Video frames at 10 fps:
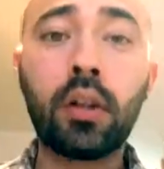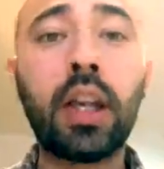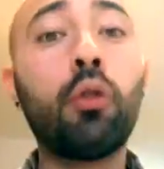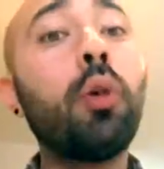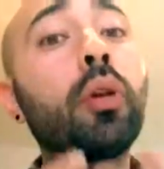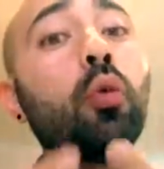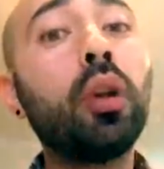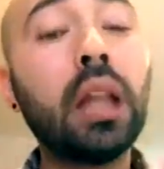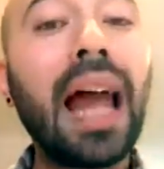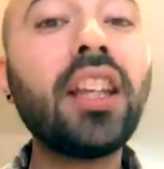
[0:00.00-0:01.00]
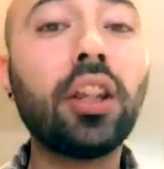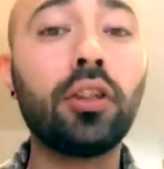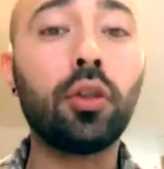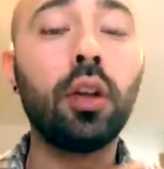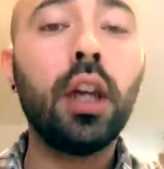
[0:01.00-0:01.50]
Okay, and what we would like you
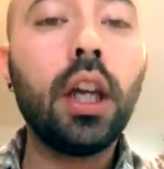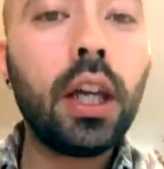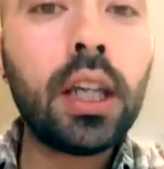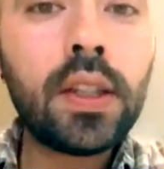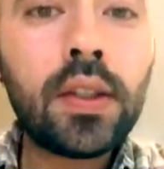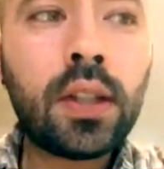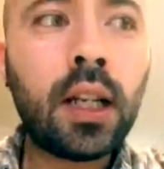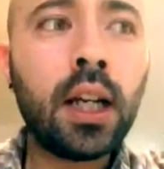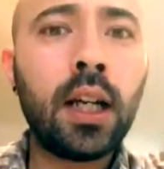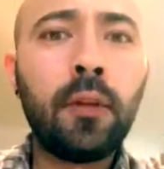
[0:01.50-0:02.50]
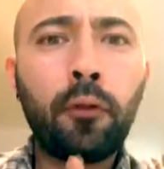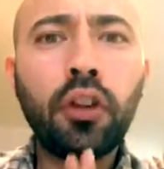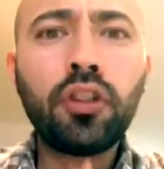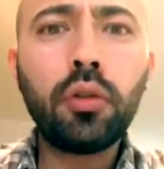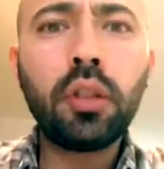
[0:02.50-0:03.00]
to do is
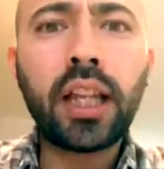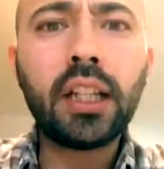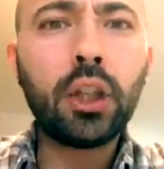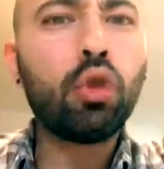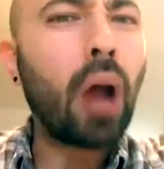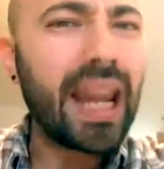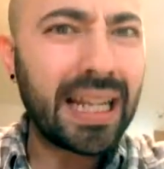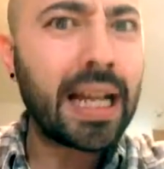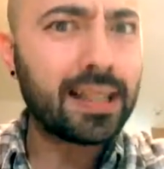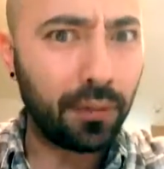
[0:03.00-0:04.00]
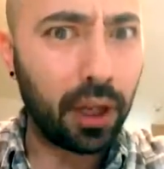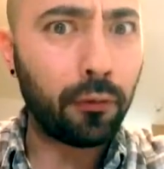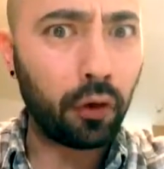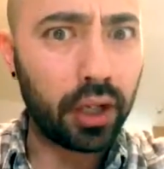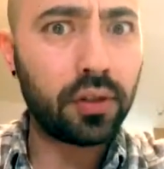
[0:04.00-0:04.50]
first do like a little writing activity
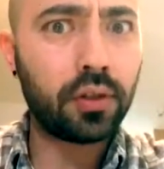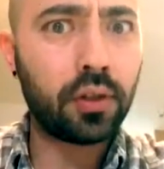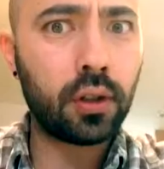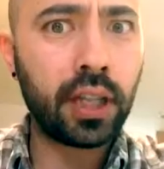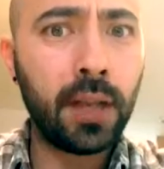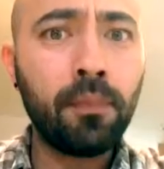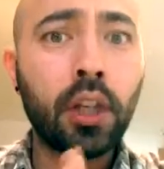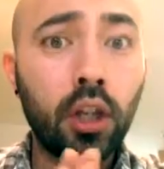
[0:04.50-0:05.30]
for us. Okay?